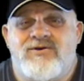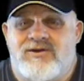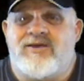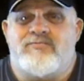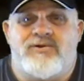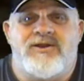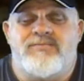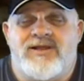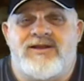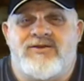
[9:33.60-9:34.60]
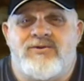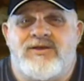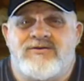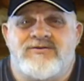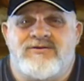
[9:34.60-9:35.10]
got out pretty bloody
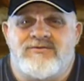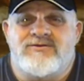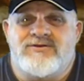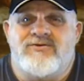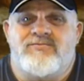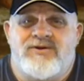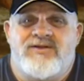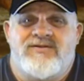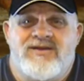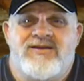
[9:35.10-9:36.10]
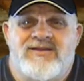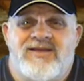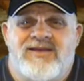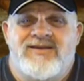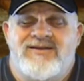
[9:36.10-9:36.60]
quick because it was still pretty thick in
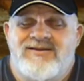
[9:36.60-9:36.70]
there.